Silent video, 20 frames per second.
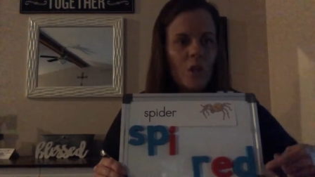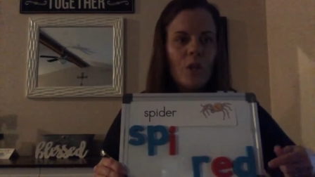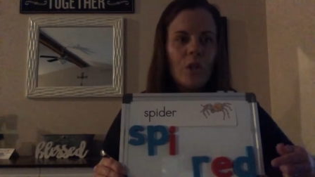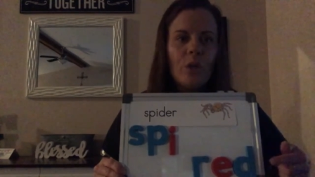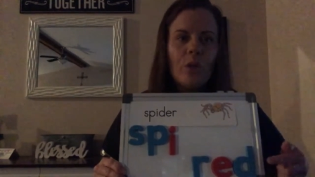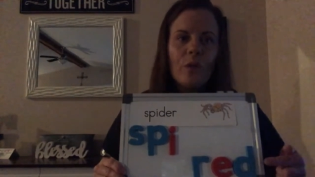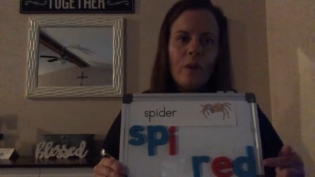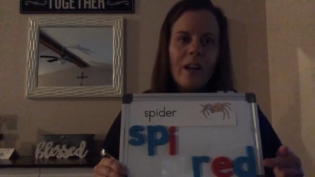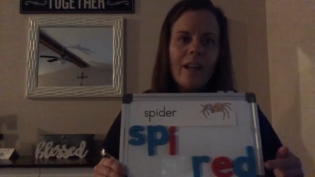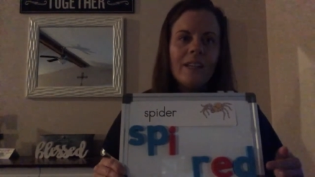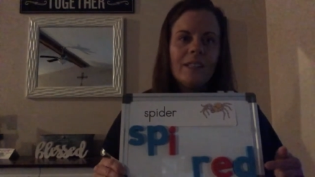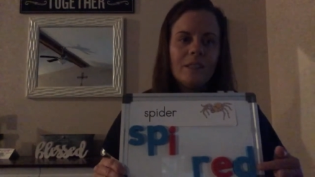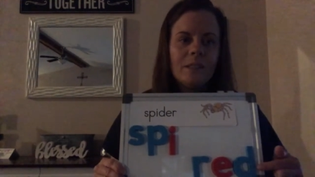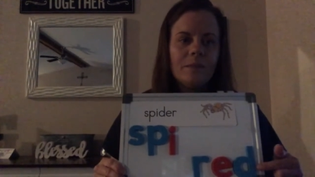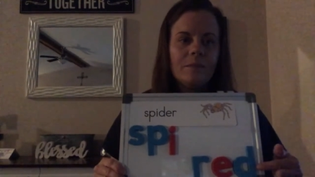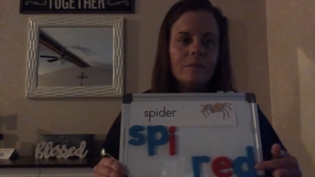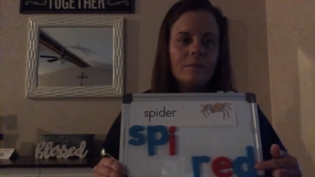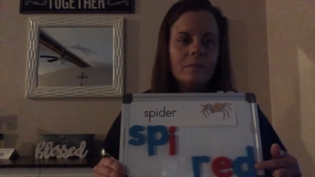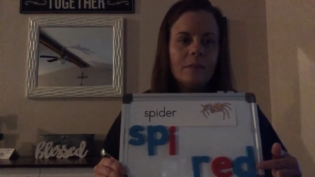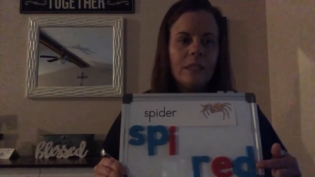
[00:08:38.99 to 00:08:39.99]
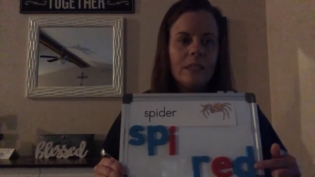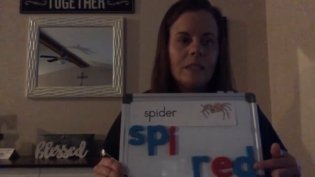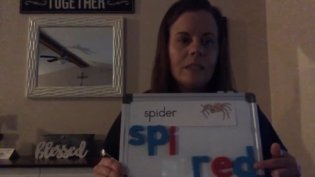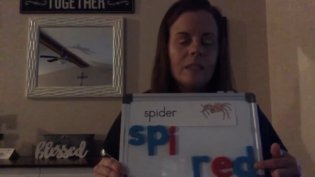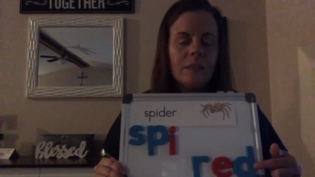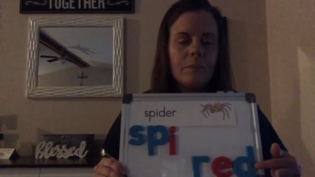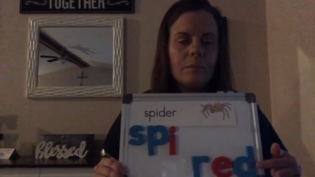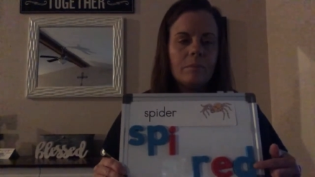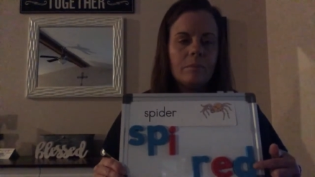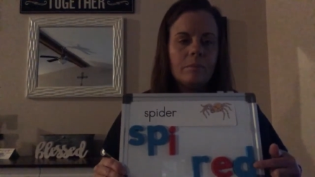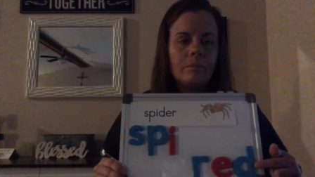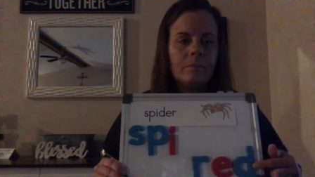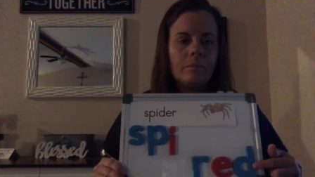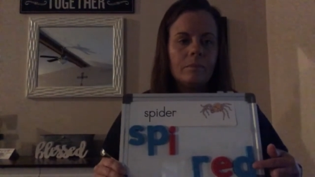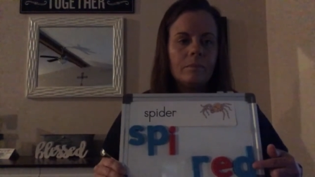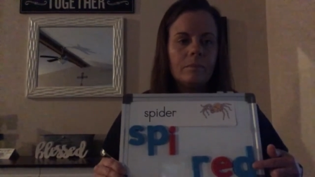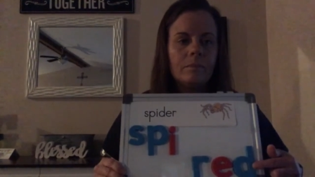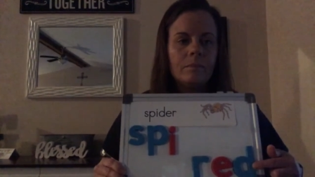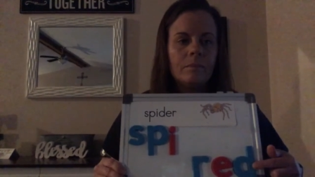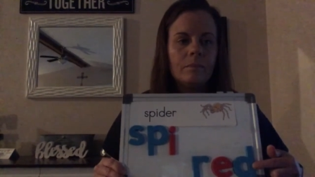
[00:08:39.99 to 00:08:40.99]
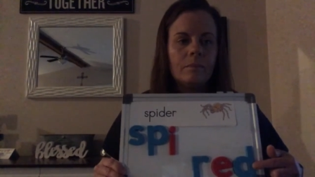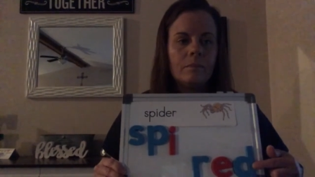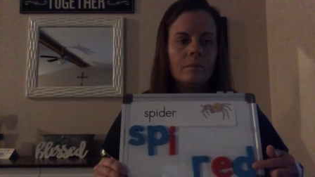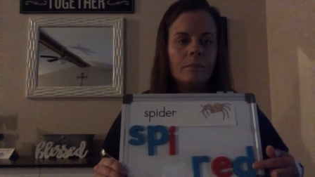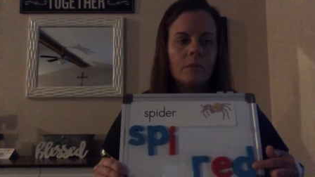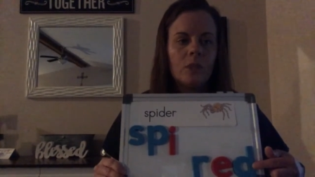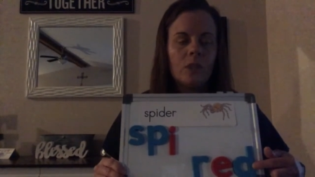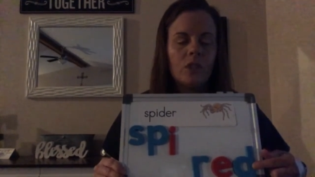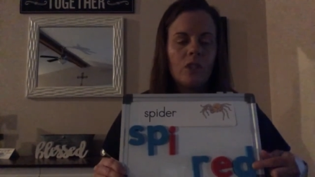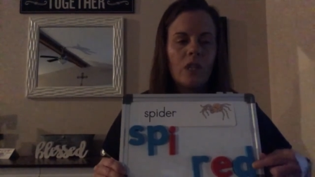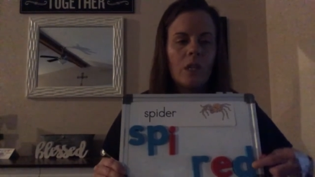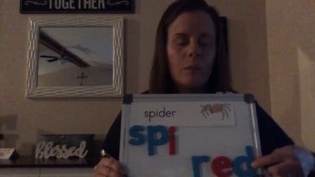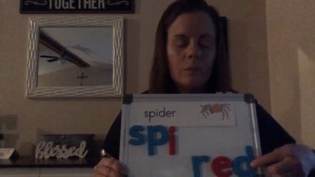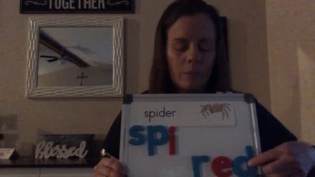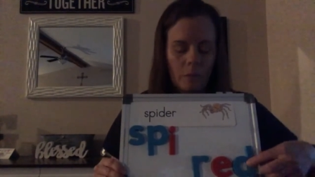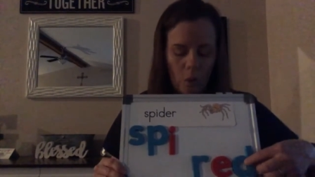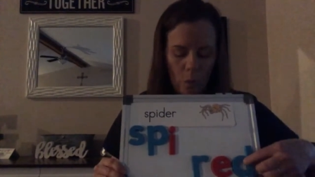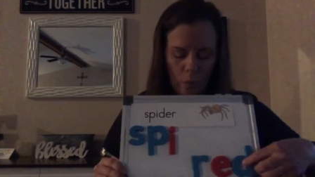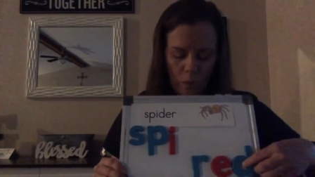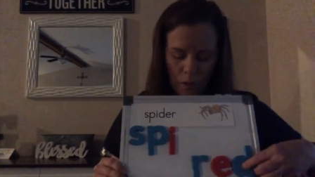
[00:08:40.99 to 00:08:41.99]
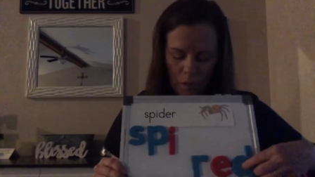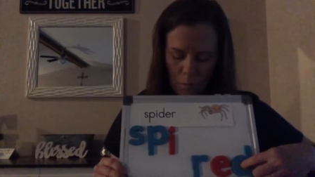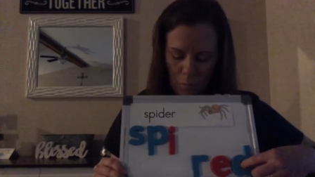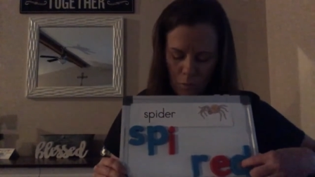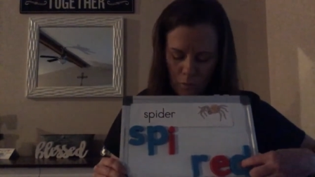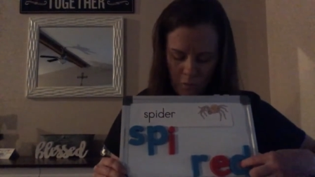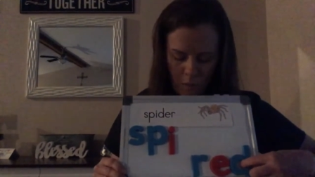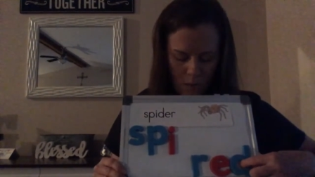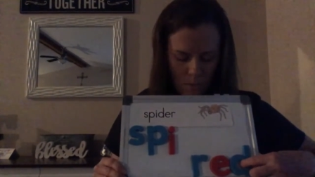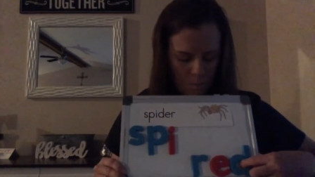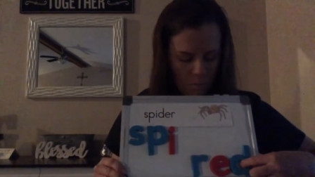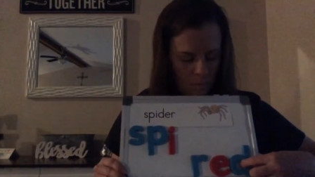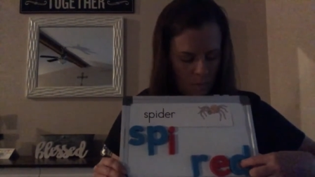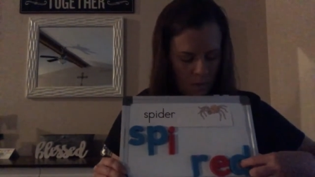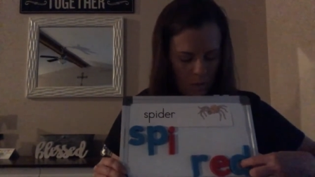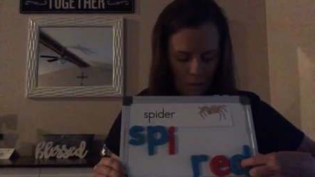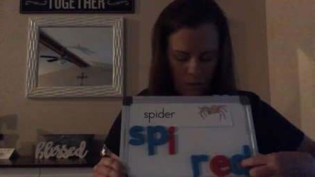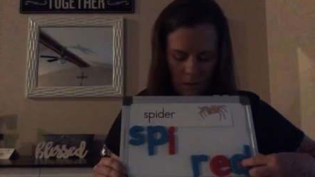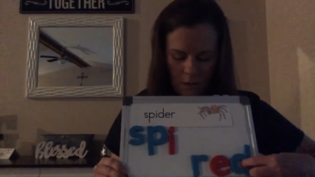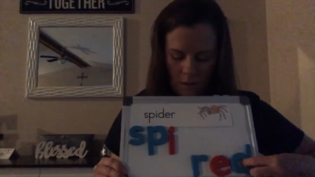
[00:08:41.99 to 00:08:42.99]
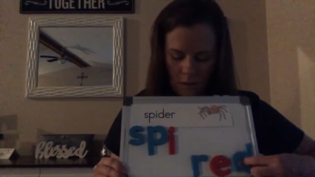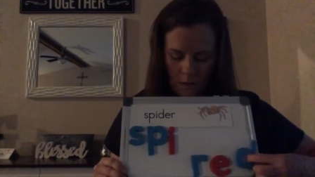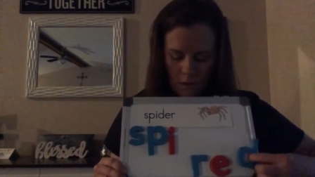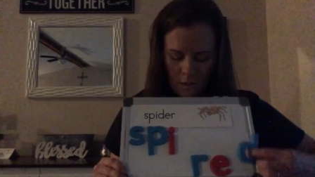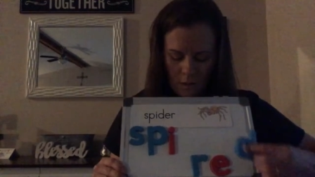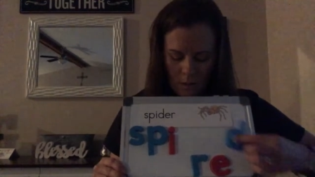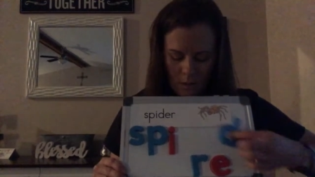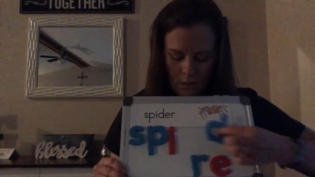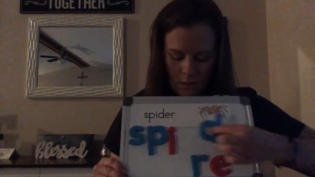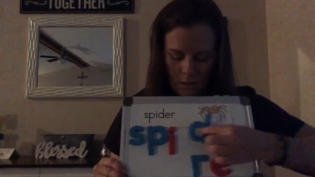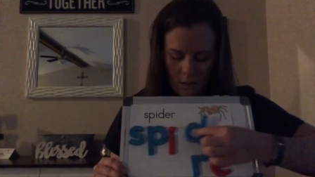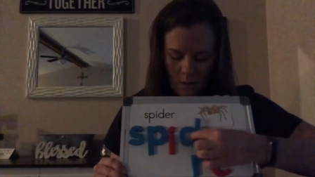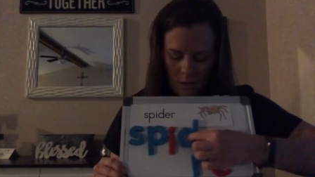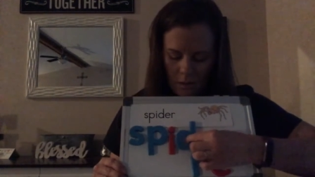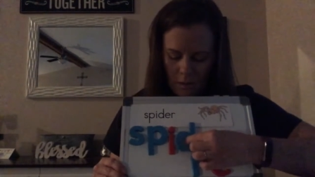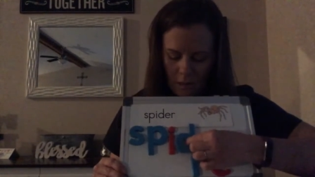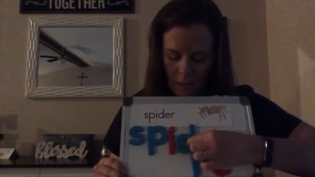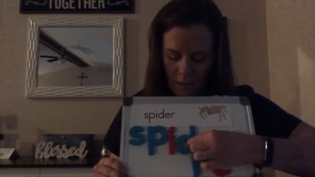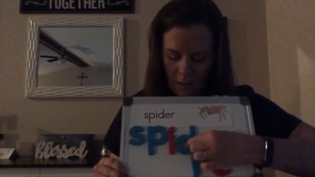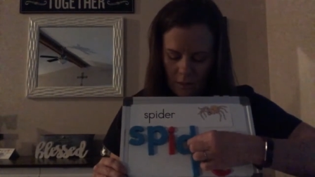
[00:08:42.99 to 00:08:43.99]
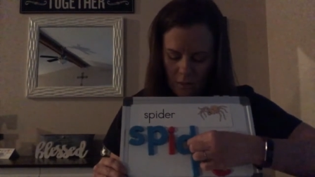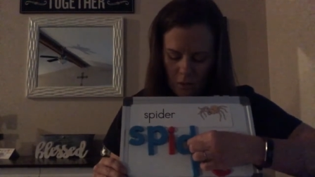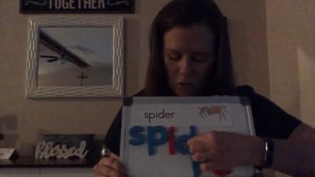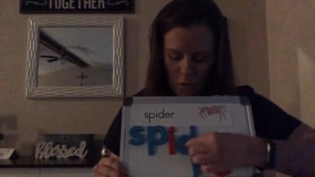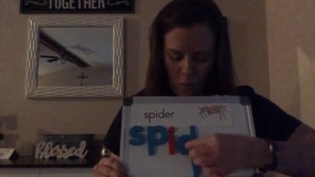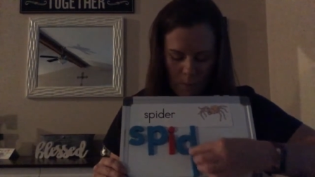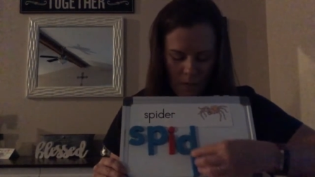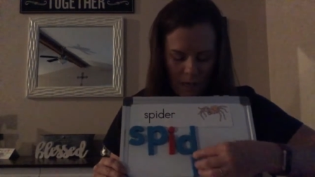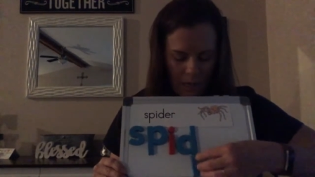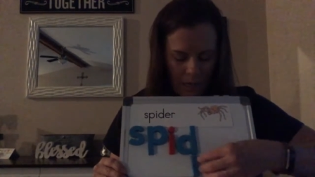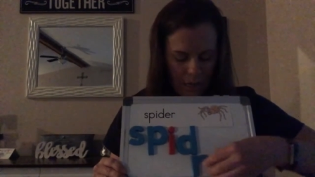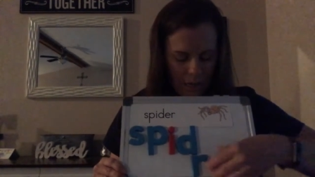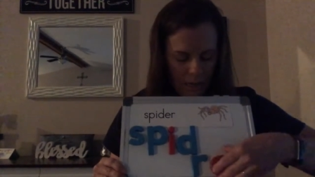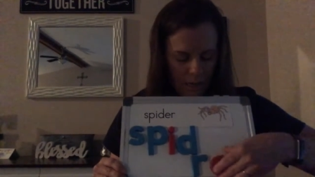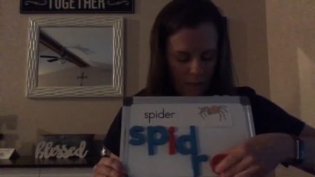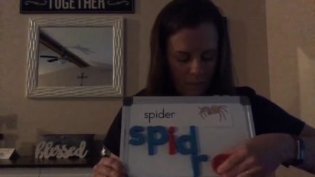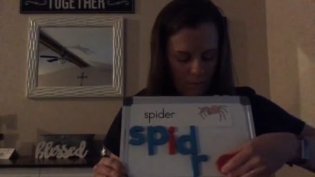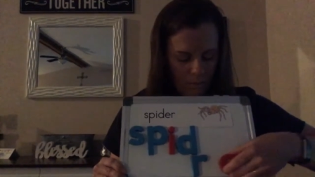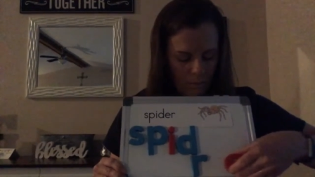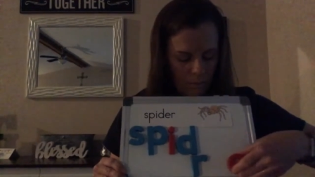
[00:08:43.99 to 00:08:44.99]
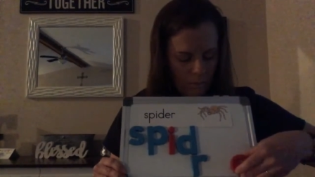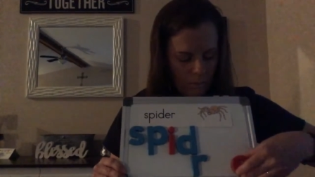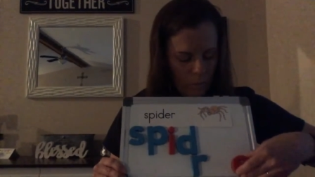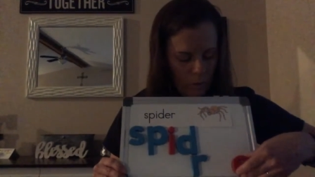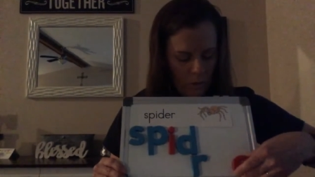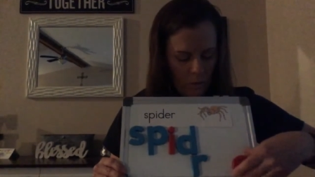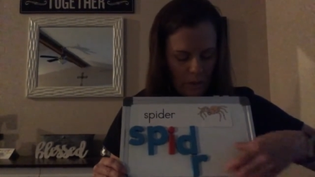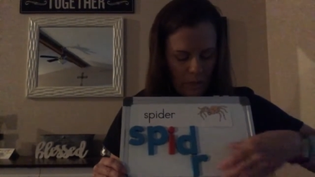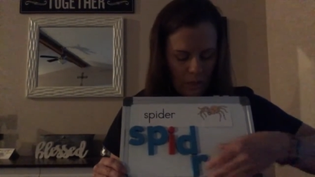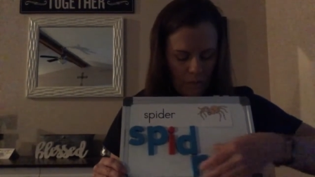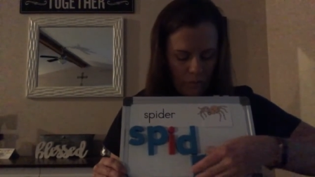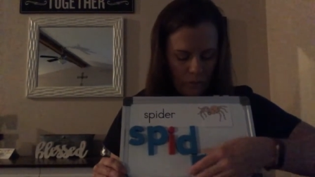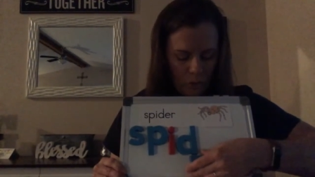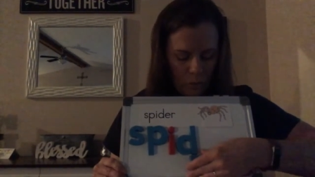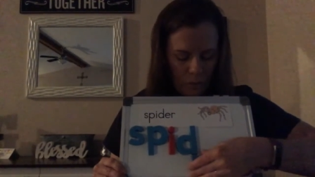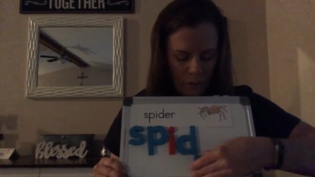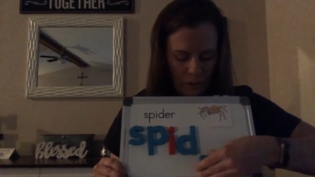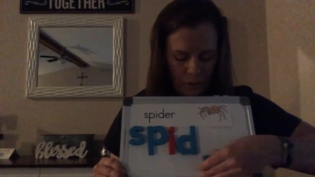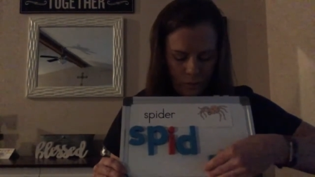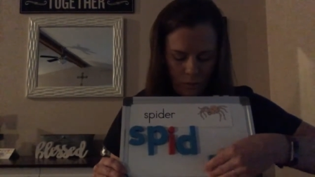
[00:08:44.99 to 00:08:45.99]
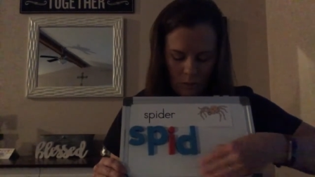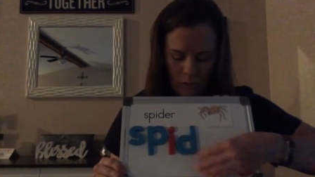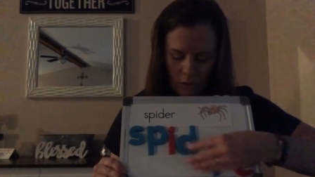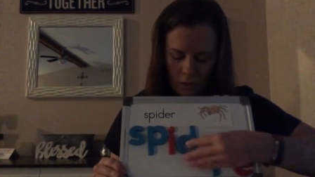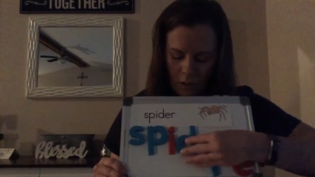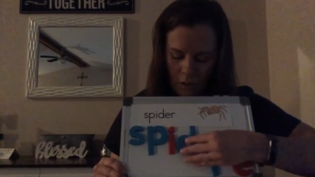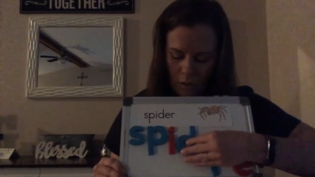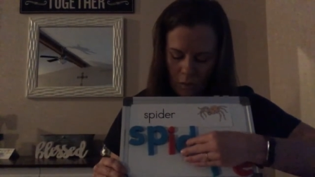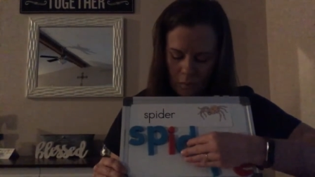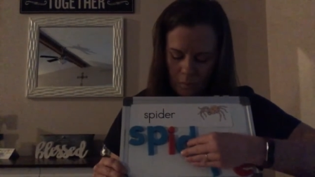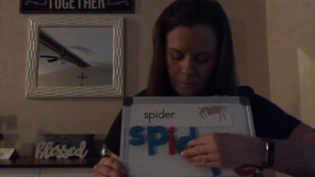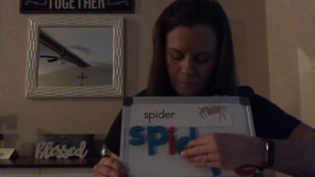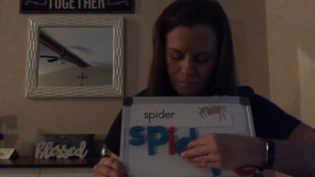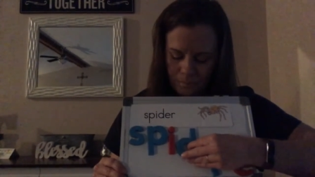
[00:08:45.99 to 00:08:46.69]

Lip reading: You're right. It's him. Good job. So we're going to move him next to my I. We only have two letters to go.